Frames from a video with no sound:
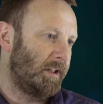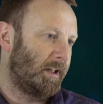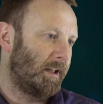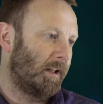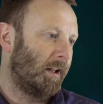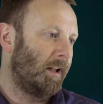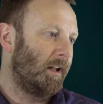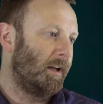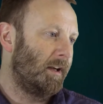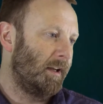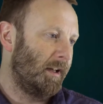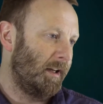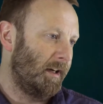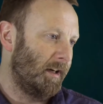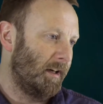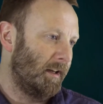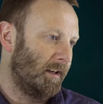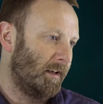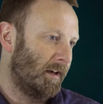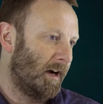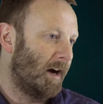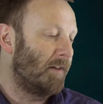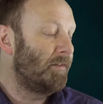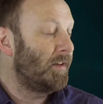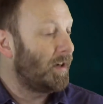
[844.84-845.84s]
decline,
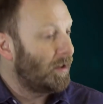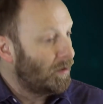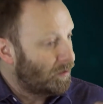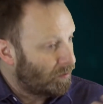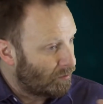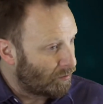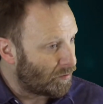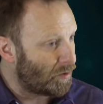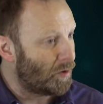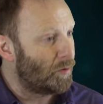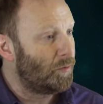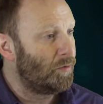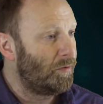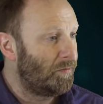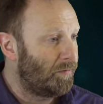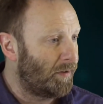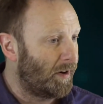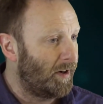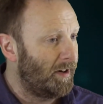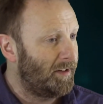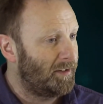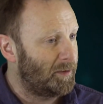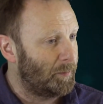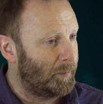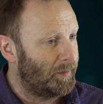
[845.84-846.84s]
having grown
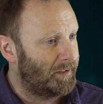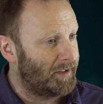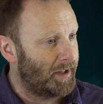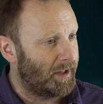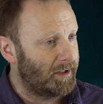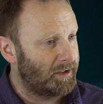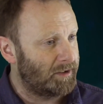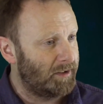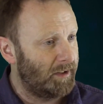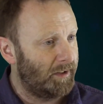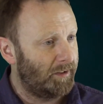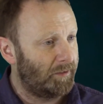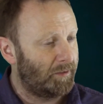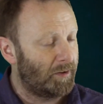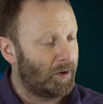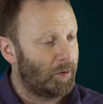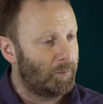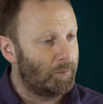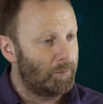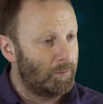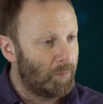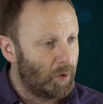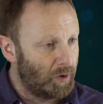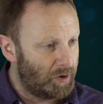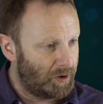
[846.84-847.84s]
very substantially
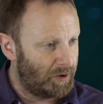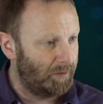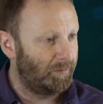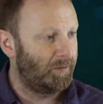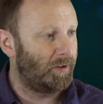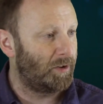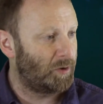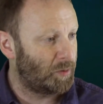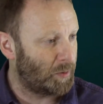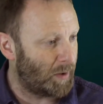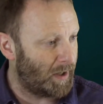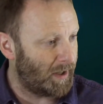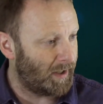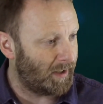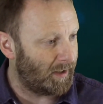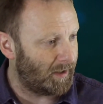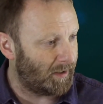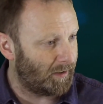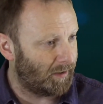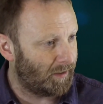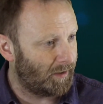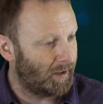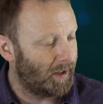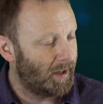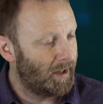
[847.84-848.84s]
throughout much of the
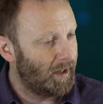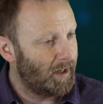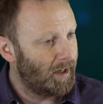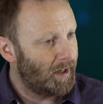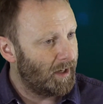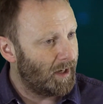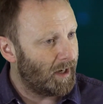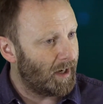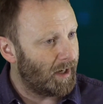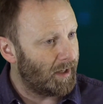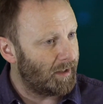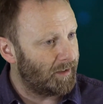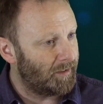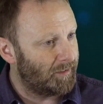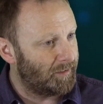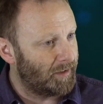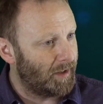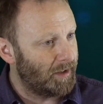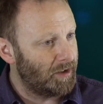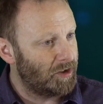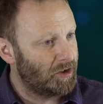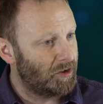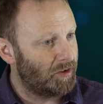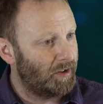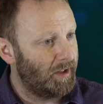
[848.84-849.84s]
20th
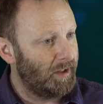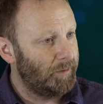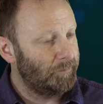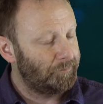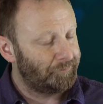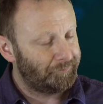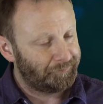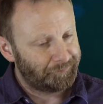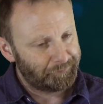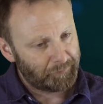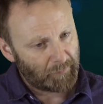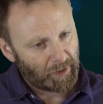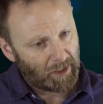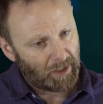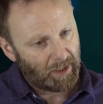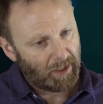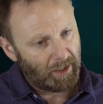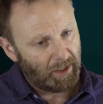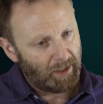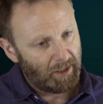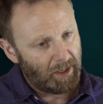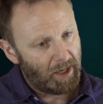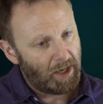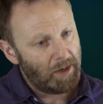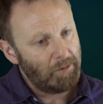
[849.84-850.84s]
century.
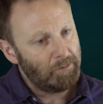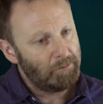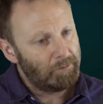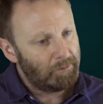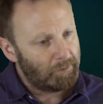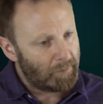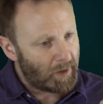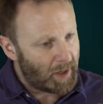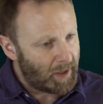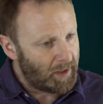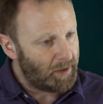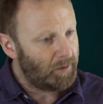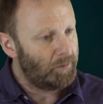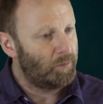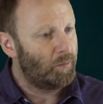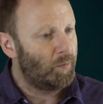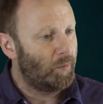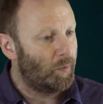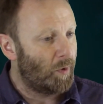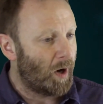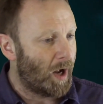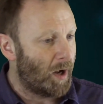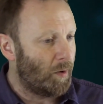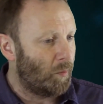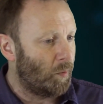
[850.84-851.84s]
In many
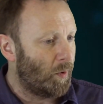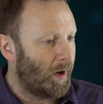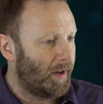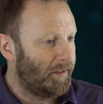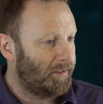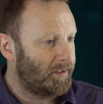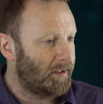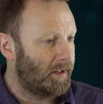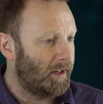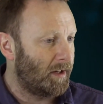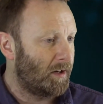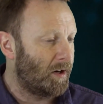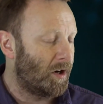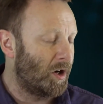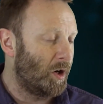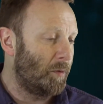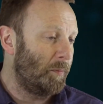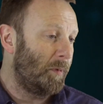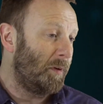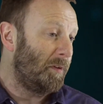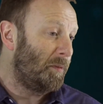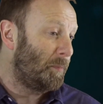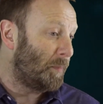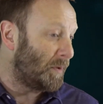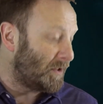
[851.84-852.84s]
Western
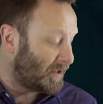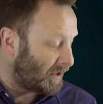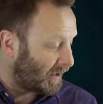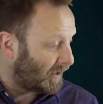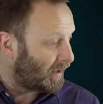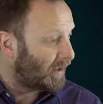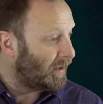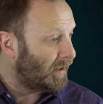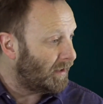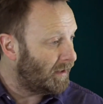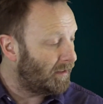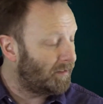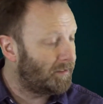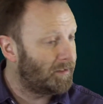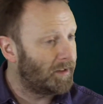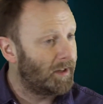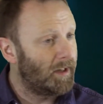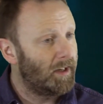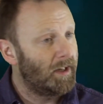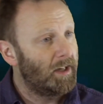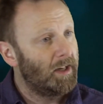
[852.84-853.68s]
economies, particularly as